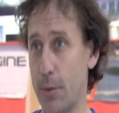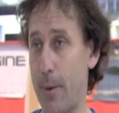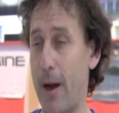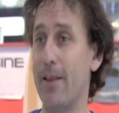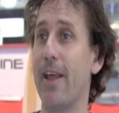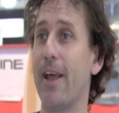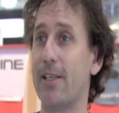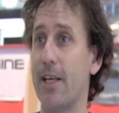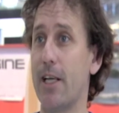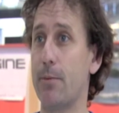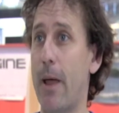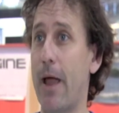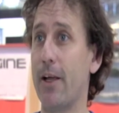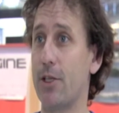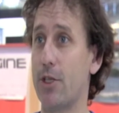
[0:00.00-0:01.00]
pay the excess
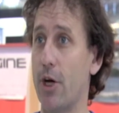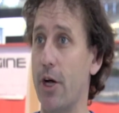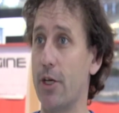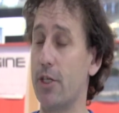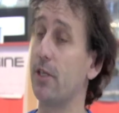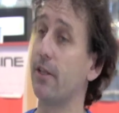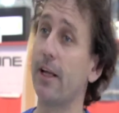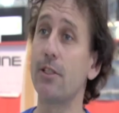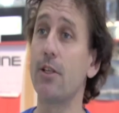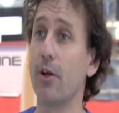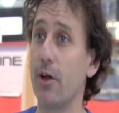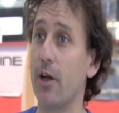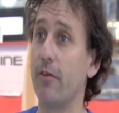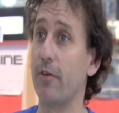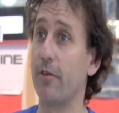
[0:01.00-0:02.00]
baggage charges, and that's not
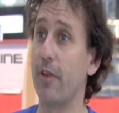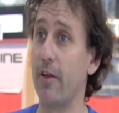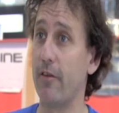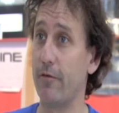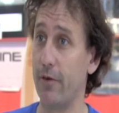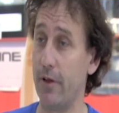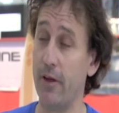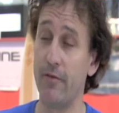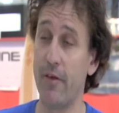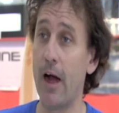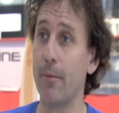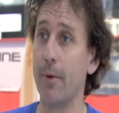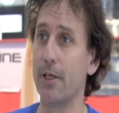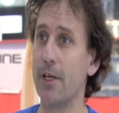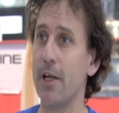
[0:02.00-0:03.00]
good for the
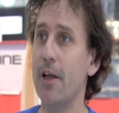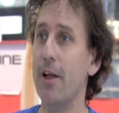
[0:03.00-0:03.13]
environment.